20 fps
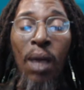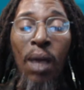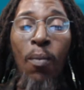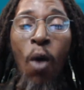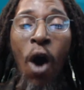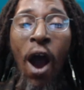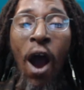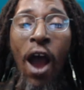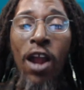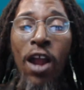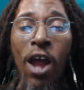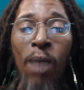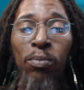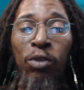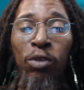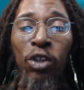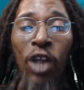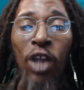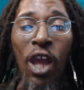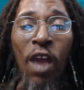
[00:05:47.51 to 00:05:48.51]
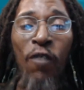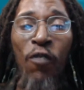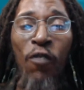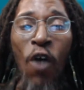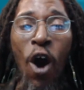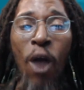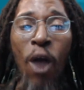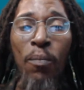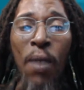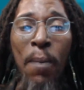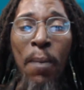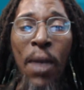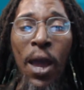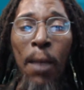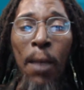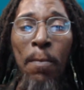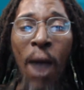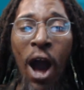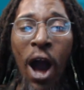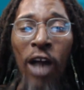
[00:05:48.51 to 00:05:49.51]
The boy them thief out me
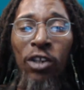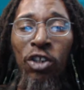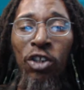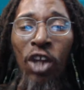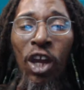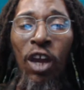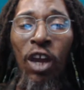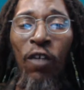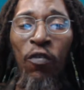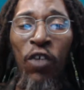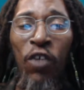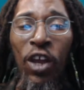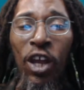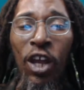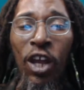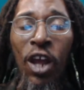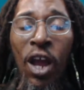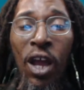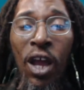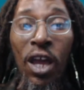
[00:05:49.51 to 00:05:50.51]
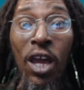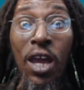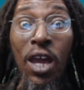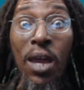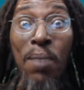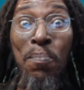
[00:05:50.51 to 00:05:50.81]
big back TV.